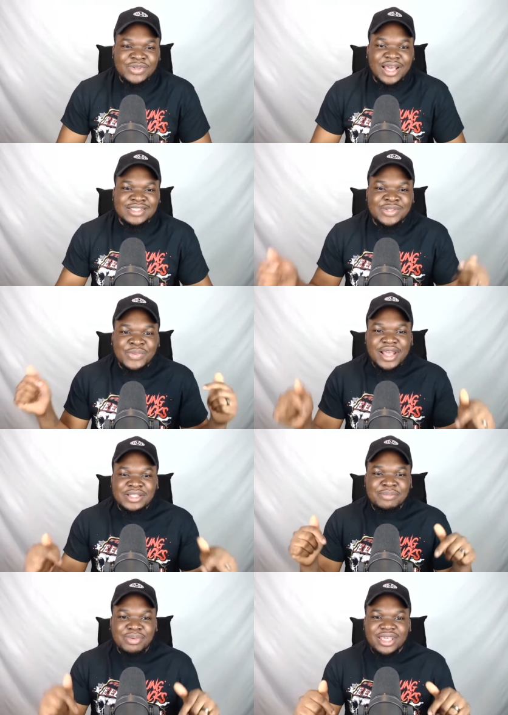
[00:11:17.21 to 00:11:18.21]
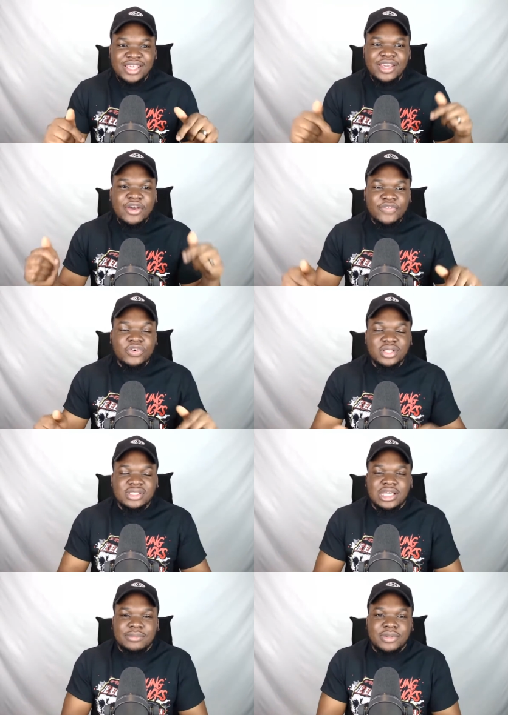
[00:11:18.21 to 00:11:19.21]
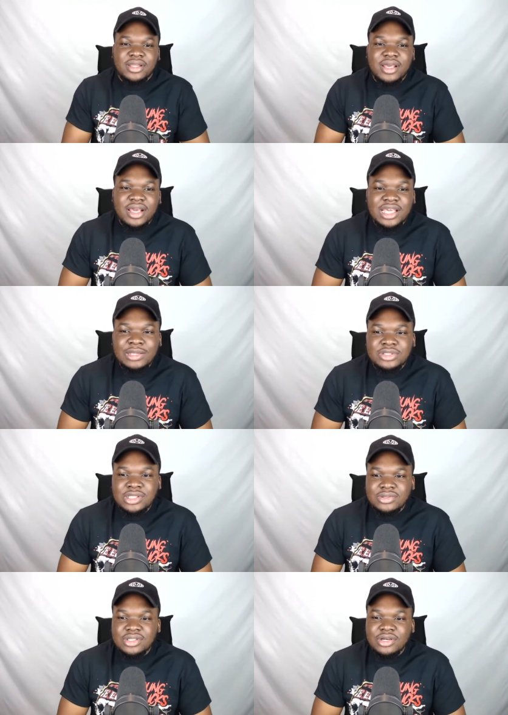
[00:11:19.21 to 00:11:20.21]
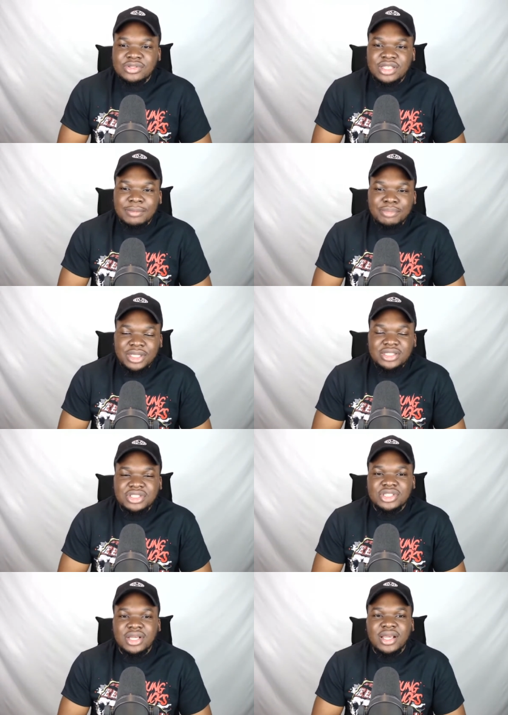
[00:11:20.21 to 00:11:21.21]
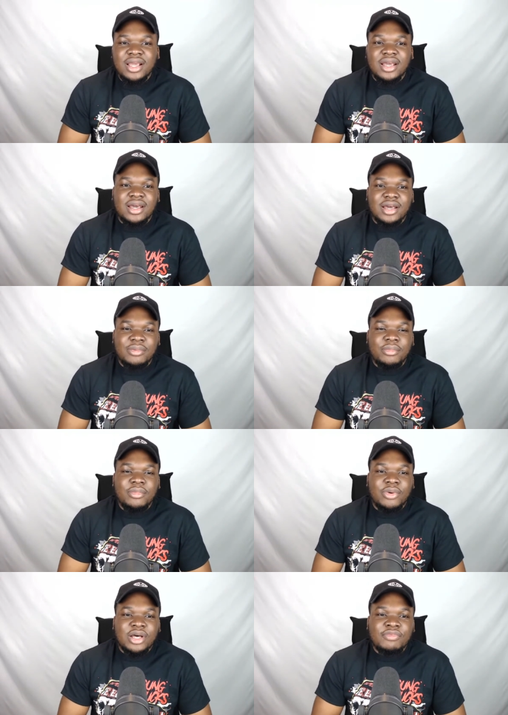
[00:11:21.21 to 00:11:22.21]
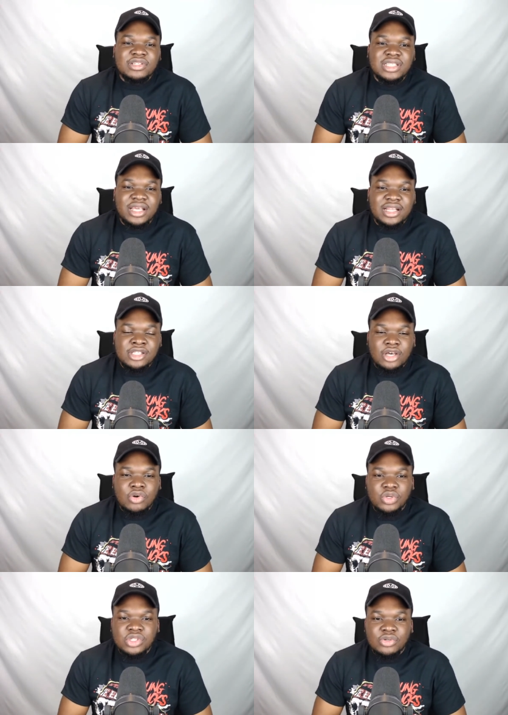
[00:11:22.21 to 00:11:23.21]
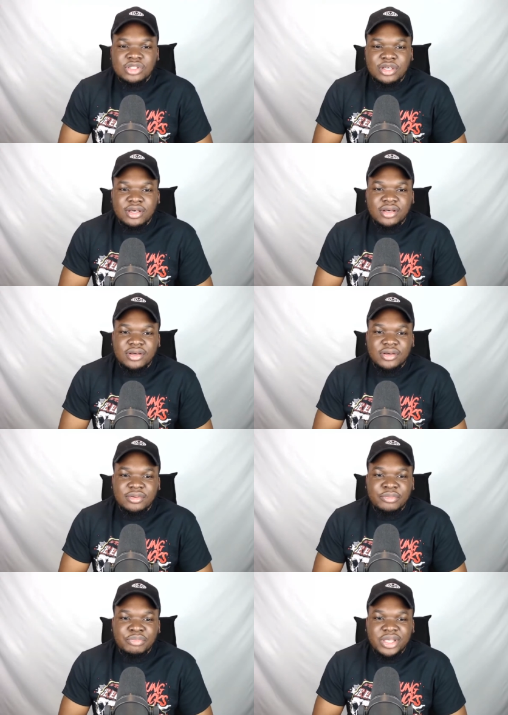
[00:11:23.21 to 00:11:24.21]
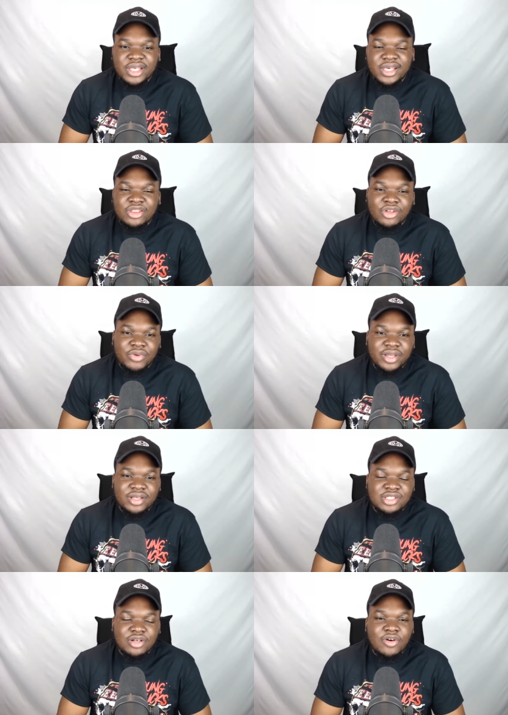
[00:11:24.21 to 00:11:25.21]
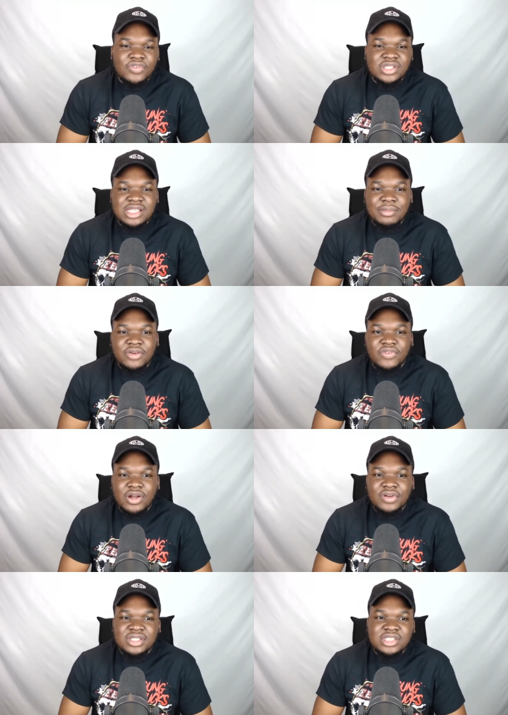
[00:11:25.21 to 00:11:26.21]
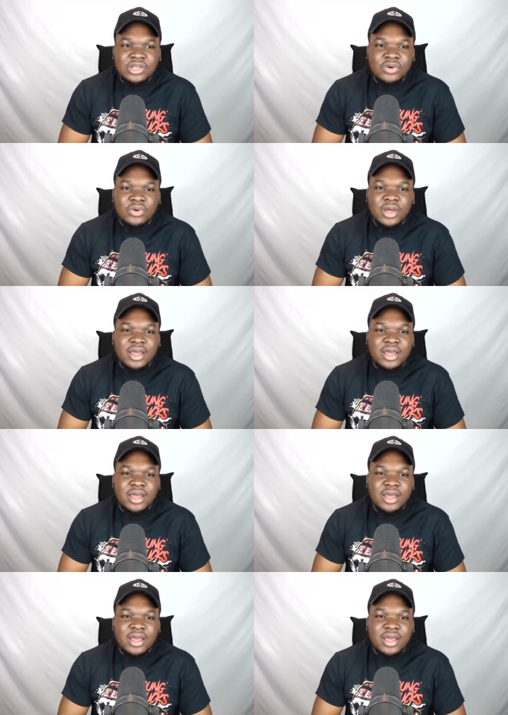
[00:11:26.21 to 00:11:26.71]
as to where to be for this segment. He was told to go to the beach, while the rest of the Inner Circle were told to be in the ring. So obviously Sammy Guevara is still